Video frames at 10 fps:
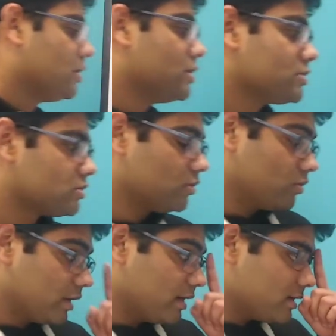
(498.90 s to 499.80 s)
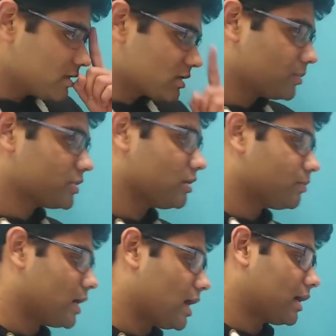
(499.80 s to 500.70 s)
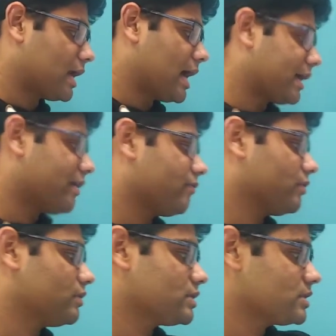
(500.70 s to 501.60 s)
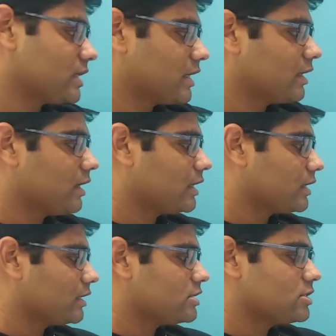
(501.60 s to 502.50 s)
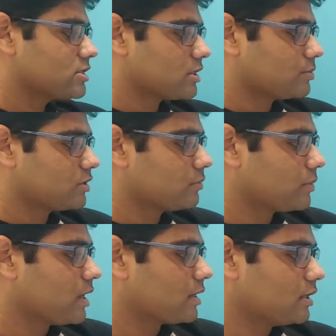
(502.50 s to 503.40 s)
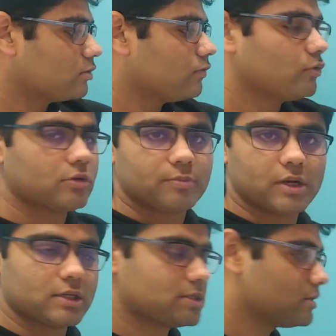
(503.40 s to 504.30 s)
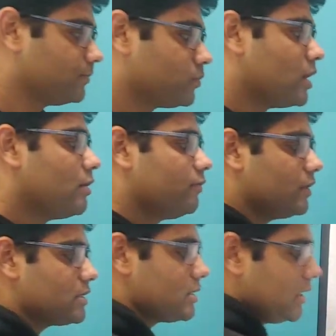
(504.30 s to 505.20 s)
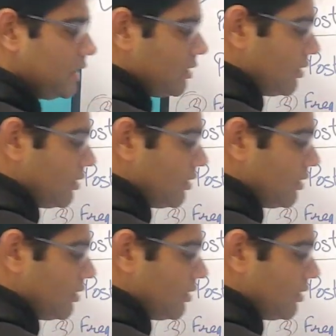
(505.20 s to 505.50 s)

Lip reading: So in description part, I have segregated this description part into 4 parts. Firstly,